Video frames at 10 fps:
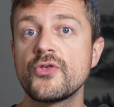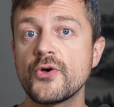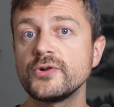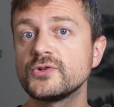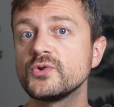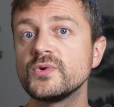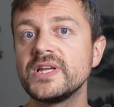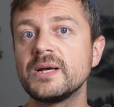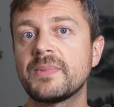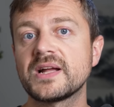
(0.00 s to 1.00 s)
32
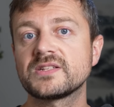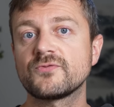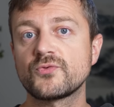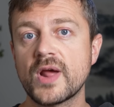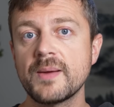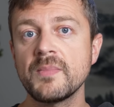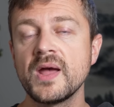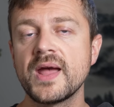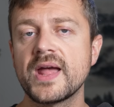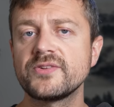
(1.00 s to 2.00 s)
gigabytes of RAM
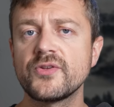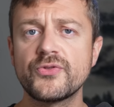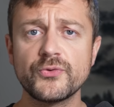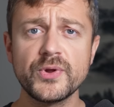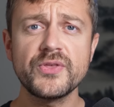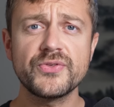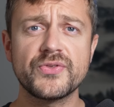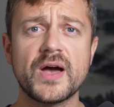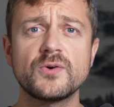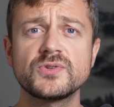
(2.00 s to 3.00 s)
and a
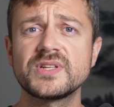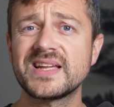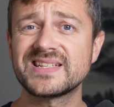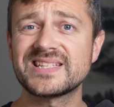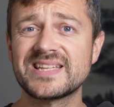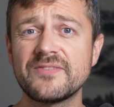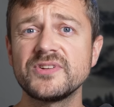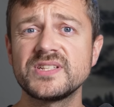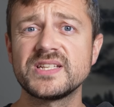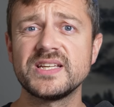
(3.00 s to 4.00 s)

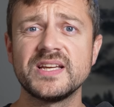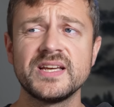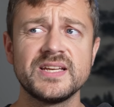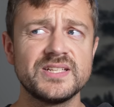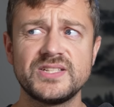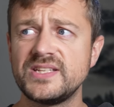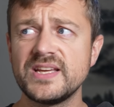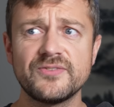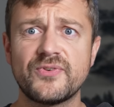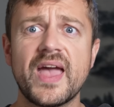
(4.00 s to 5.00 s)
3070
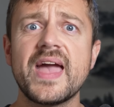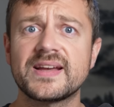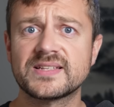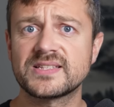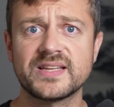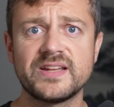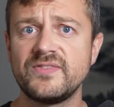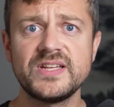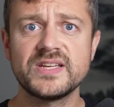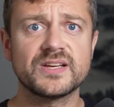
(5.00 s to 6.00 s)
GFX
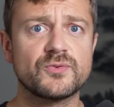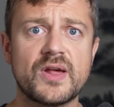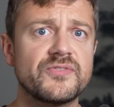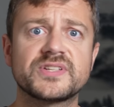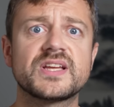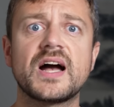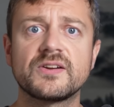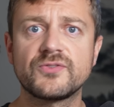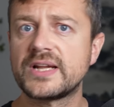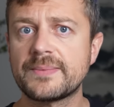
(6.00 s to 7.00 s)
NVIDIA graphics
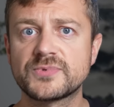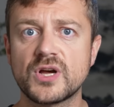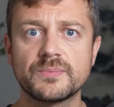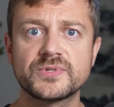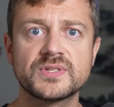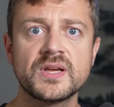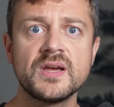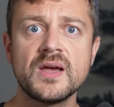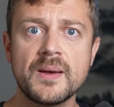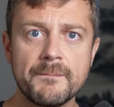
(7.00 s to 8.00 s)
card for laptops,
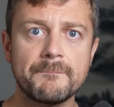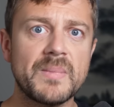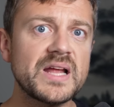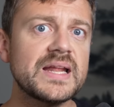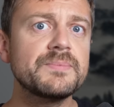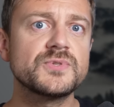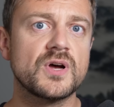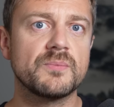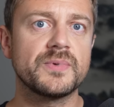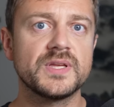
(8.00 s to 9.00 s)
my
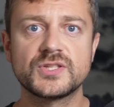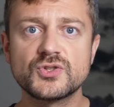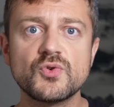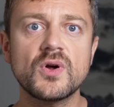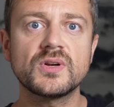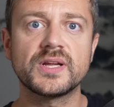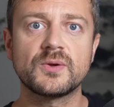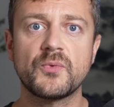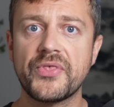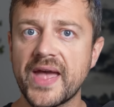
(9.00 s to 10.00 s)
laptop is
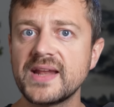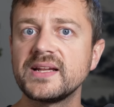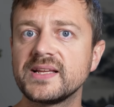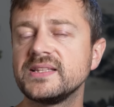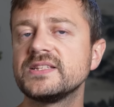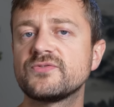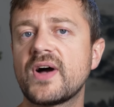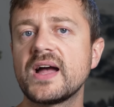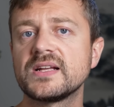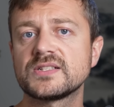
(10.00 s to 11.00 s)
struggling with handling these
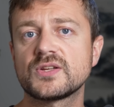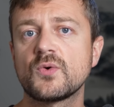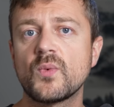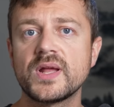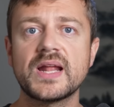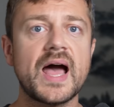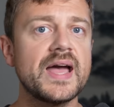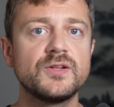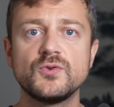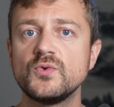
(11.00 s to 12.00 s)
files when
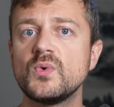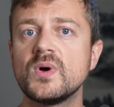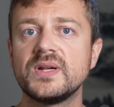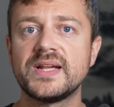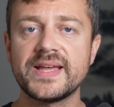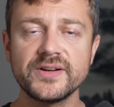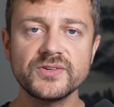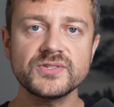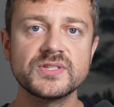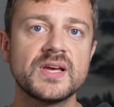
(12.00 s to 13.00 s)
I do
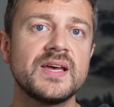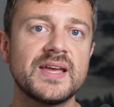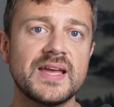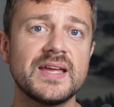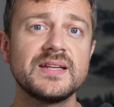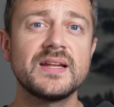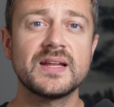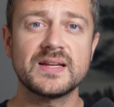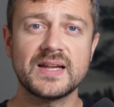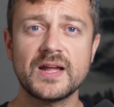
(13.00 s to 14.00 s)
layers in
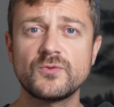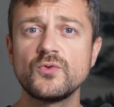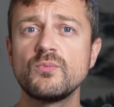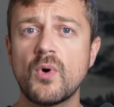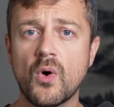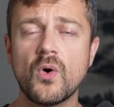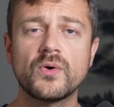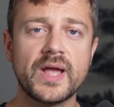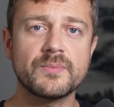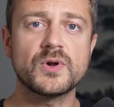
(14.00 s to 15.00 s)
Lightroom
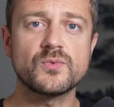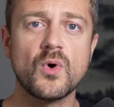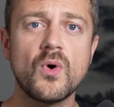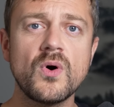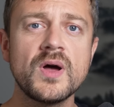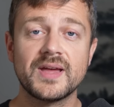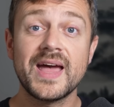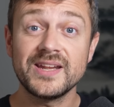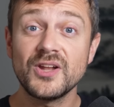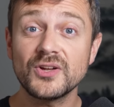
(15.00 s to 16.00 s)
or Camera Raw,
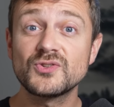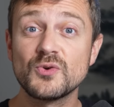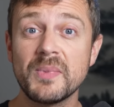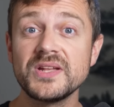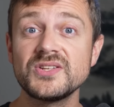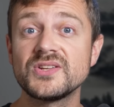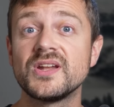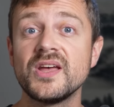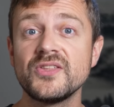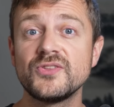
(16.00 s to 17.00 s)
and not to
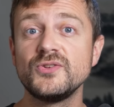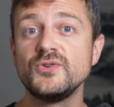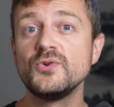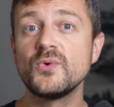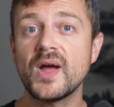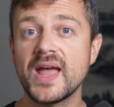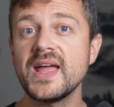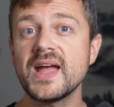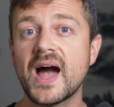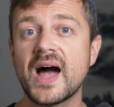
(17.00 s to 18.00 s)
mention the new
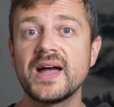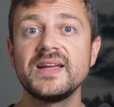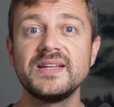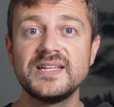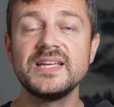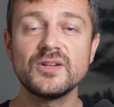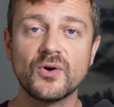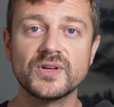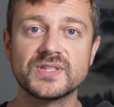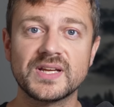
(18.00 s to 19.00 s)
AI
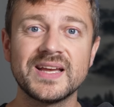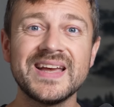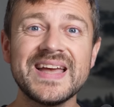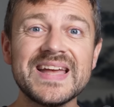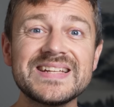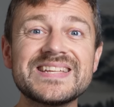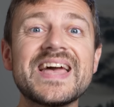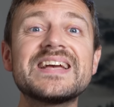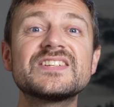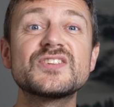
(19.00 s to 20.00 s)
denoising. It
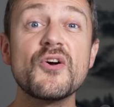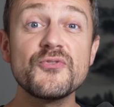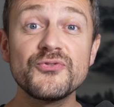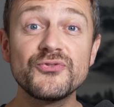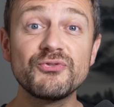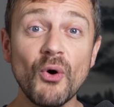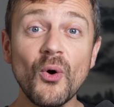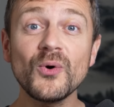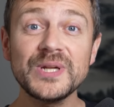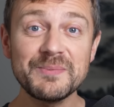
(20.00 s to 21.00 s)
takes
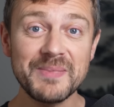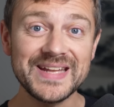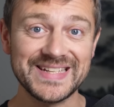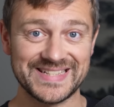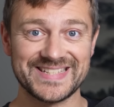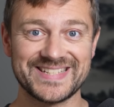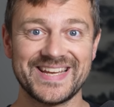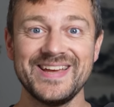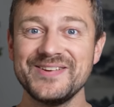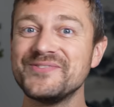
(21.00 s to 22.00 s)
40 minutes,
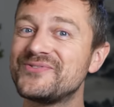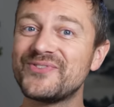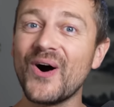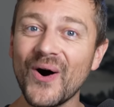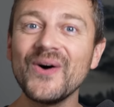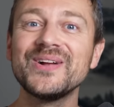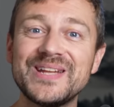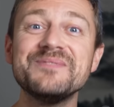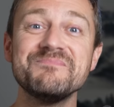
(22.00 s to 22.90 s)
40